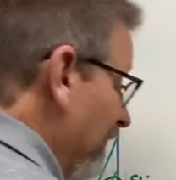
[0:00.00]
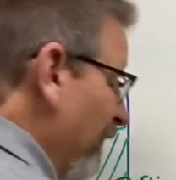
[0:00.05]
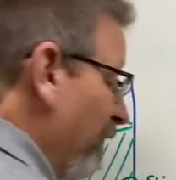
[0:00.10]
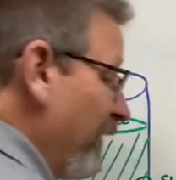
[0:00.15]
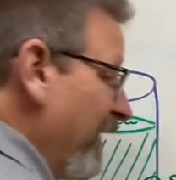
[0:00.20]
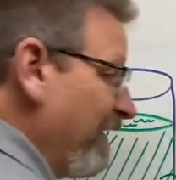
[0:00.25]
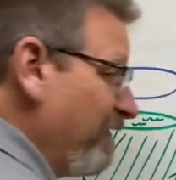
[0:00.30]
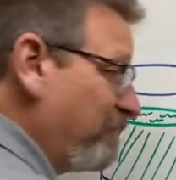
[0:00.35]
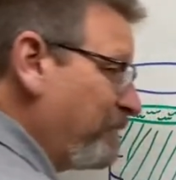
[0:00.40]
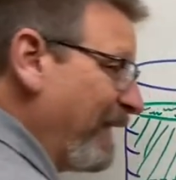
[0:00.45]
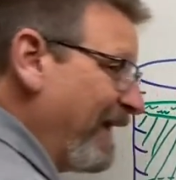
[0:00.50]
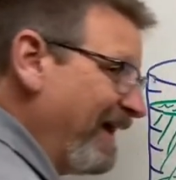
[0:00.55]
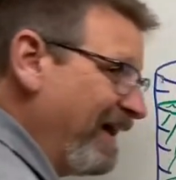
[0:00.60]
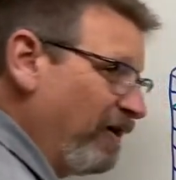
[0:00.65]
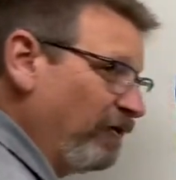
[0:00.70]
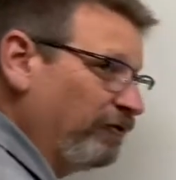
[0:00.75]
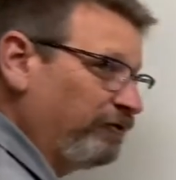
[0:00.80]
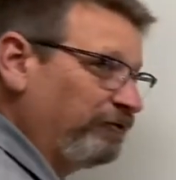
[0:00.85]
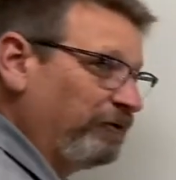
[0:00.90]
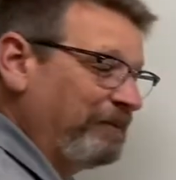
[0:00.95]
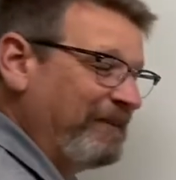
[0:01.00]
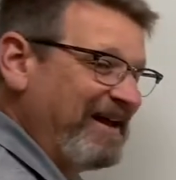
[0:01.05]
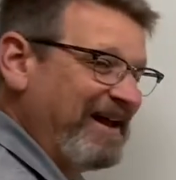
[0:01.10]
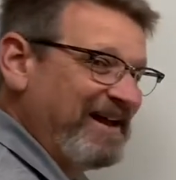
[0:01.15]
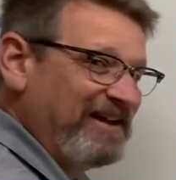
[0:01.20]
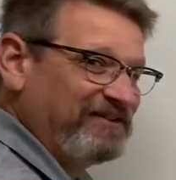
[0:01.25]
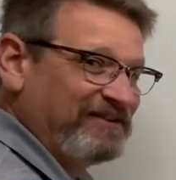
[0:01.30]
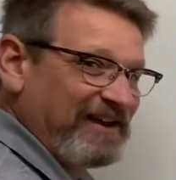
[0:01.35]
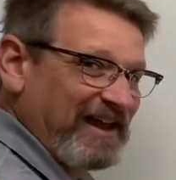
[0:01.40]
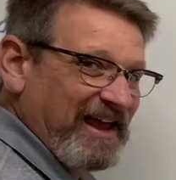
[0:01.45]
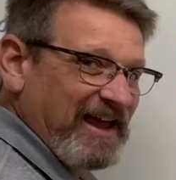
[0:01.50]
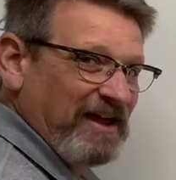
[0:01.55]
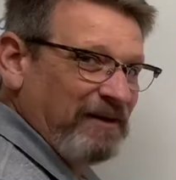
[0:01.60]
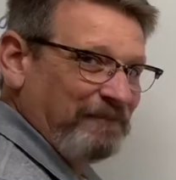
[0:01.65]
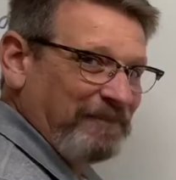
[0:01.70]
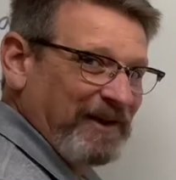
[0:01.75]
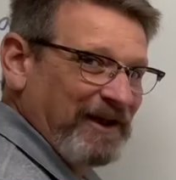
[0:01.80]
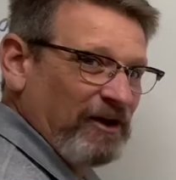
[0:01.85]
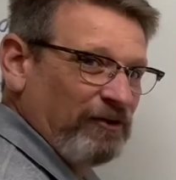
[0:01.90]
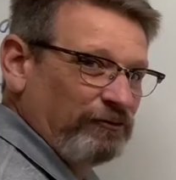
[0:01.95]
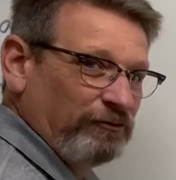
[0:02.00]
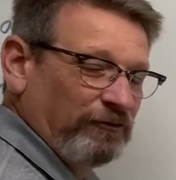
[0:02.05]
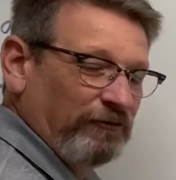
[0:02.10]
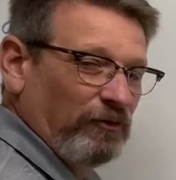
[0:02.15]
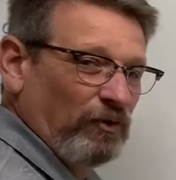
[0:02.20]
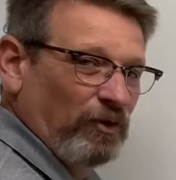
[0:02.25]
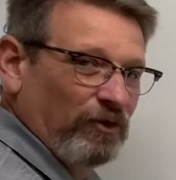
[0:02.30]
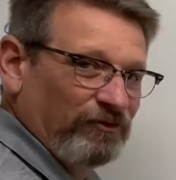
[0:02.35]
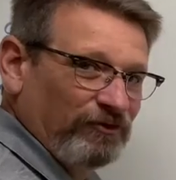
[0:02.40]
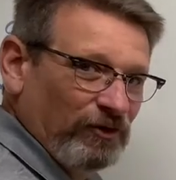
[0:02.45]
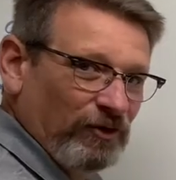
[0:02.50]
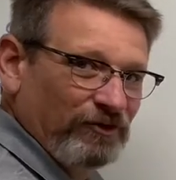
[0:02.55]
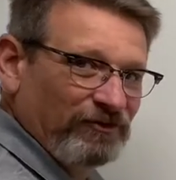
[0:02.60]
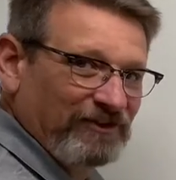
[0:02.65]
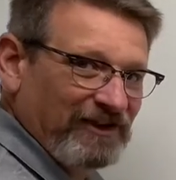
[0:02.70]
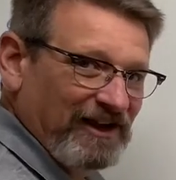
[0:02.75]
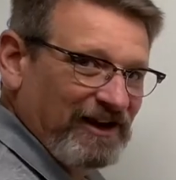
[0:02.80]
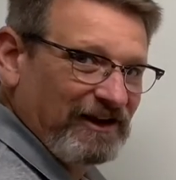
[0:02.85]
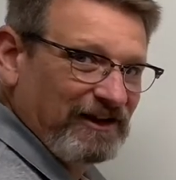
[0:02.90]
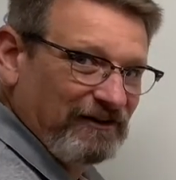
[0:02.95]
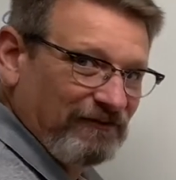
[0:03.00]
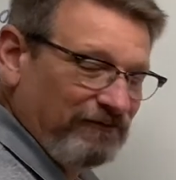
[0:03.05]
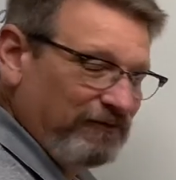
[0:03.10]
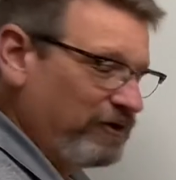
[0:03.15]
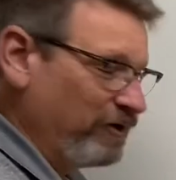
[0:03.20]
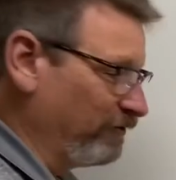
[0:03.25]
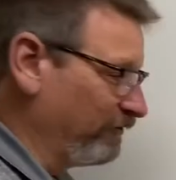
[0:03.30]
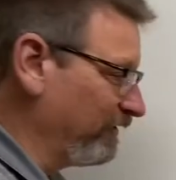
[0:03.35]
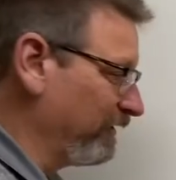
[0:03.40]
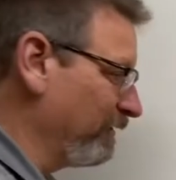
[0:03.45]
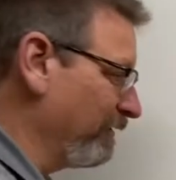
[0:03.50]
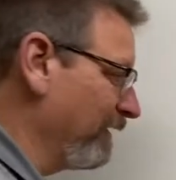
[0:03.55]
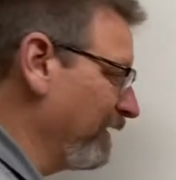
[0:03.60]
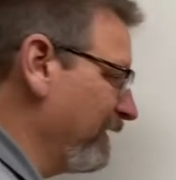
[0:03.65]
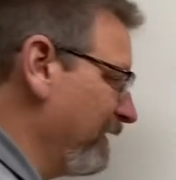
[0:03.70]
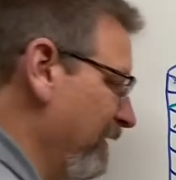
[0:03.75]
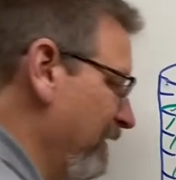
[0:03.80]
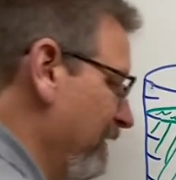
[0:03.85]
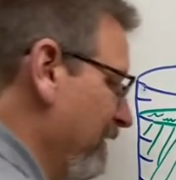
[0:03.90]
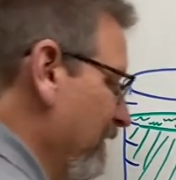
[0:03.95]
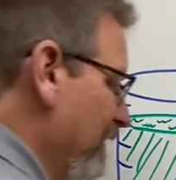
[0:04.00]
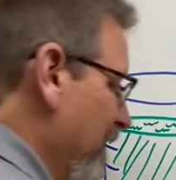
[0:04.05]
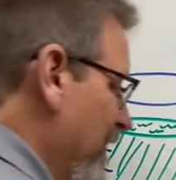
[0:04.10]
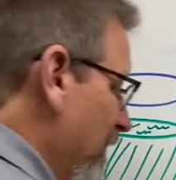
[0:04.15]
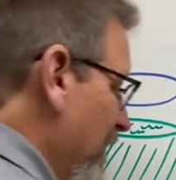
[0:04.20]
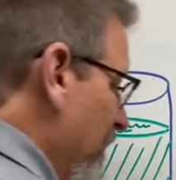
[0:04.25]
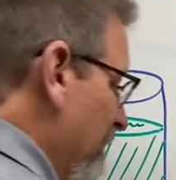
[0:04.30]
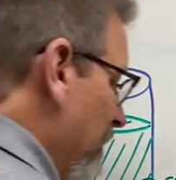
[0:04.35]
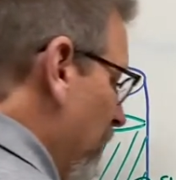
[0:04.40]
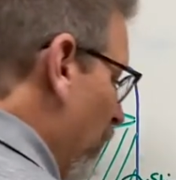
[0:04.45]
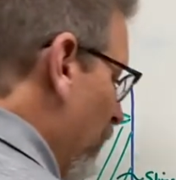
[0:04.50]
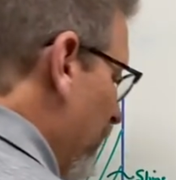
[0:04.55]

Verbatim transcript: we have pounds for mass and pounds for force, so it's kind of confusing, right? But we